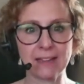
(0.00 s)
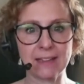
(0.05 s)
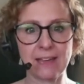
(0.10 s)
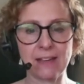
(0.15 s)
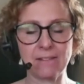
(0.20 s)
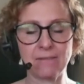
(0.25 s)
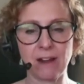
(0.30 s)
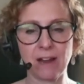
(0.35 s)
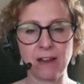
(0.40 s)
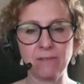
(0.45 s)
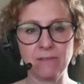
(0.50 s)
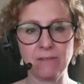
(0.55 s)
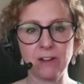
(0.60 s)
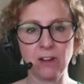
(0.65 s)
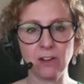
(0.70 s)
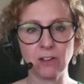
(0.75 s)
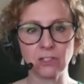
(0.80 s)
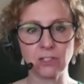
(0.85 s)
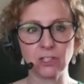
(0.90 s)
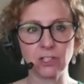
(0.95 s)
right
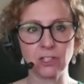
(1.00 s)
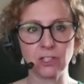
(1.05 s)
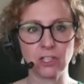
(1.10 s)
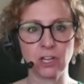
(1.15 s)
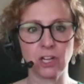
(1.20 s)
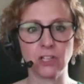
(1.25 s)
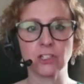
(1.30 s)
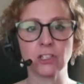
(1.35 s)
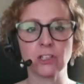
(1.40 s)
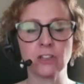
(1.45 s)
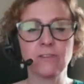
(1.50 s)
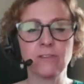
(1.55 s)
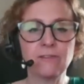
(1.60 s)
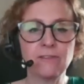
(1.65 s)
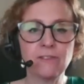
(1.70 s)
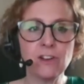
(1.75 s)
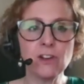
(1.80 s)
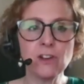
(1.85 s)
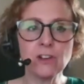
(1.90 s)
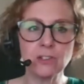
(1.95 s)
belongs to the child. So the
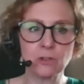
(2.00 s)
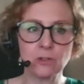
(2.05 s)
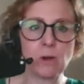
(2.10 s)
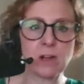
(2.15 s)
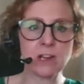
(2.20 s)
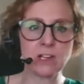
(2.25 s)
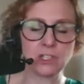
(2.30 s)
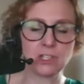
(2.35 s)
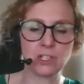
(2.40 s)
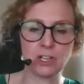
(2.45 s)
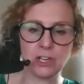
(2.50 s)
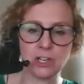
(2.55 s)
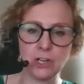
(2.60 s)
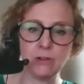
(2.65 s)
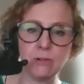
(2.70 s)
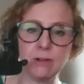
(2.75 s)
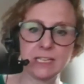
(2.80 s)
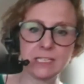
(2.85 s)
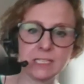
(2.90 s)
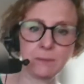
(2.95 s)
first question
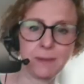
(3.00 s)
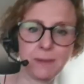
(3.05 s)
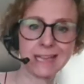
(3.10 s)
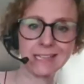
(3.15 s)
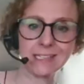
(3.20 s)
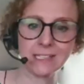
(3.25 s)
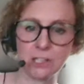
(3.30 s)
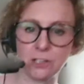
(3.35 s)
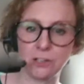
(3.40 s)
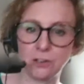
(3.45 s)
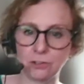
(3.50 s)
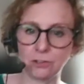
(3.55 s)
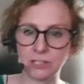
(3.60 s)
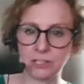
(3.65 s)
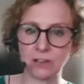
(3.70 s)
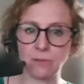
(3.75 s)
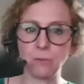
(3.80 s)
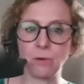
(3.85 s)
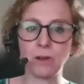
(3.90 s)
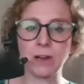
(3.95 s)
you need to be asking
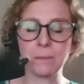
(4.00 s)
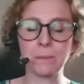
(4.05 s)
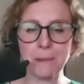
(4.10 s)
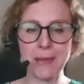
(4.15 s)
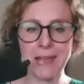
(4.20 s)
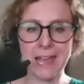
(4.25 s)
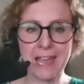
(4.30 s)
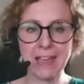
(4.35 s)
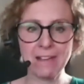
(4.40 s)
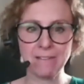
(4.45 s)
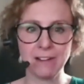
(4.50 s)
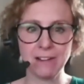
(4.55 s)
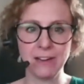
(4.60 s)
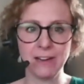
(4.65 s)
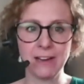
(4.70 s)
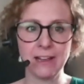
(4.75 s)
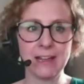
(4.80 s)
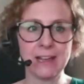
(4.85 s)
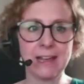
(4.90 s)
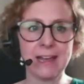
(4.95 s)
yourself when a
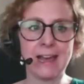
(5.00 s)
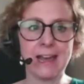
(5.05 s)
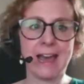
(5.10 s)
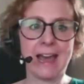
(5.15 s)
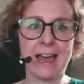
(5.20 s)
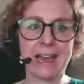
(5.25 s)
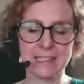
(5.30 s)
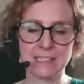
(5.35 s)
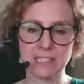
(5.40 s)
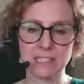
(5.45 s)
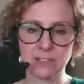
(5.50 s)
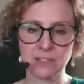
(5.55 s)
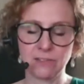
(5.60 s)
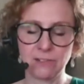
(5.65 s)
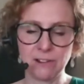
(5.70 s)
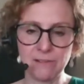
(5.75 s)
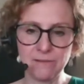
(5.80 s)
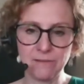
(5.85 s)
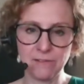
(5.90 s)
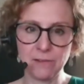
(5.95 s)
parent asks
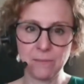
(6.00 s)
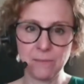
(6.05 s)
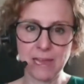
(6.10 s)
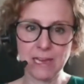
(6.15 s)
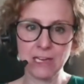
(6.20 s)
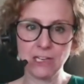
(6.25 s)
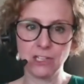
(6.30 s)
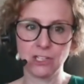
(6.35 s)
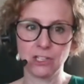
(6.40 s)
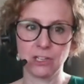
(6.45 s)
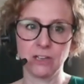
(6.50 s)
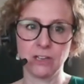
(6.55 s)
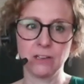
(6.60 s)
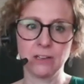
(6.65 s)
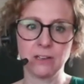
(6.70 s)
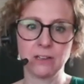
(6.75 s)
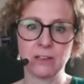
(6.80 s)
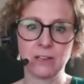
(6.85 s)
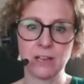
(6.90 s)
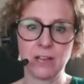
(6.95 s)
for
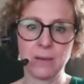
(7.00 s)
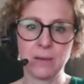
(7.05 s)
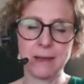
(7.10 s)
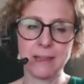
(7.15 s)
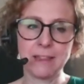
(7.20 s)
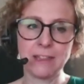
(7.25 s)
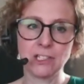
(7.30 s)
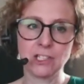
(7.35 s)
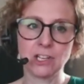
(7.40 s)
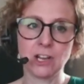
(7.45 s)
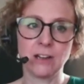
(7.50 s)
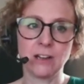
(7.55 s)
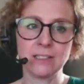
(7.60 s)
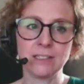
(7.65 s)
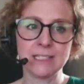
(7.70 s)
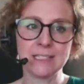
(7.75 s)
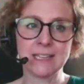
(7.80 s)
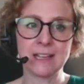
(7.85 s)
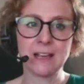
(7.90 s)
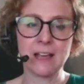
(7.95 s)
information about the
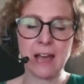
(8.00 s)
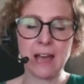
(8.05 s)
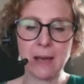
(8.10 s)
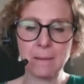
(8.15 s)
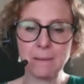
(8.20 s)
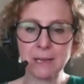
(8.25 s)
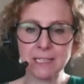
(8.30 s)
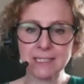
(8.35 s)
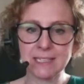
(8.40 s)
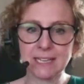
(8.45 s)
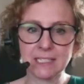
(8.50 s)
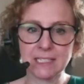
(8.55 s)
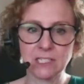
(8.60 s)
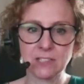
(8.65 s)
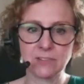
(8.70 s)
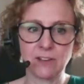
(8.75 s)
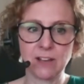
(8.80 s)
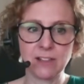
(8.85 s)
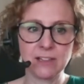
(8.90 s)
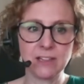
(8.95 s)
child is, am I
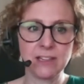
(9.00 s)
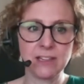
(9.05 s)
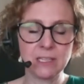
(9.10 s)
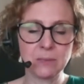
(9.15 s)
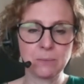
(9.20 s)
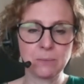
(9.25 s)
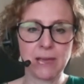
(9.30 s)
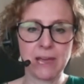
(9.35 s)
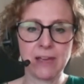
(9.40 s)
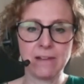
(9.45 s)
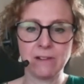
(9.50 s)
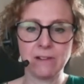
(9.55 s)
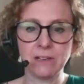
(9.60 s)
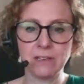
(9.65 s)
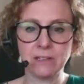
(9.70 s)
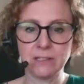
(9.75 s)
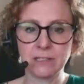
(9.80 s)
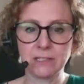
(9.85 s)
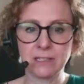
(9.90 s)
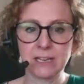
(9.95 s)
satisfied that this
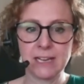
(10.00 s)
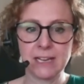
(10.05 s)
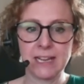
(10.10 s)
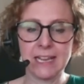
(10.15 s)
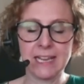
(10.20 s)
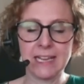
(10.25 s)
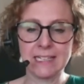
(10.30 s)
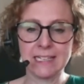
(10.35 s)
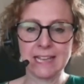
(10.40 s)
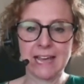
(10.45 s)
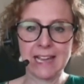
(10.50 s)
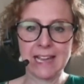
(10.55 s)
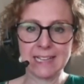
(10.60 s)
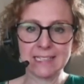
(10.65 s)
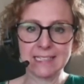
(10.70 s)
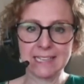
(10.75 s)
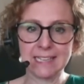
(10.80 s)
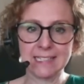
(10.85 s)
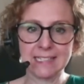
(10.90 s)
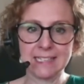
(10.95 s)
parent is
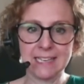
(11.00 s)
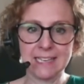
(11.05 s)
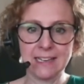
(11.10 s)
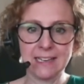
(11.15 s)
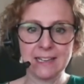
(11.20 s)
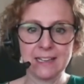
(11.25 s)
accessing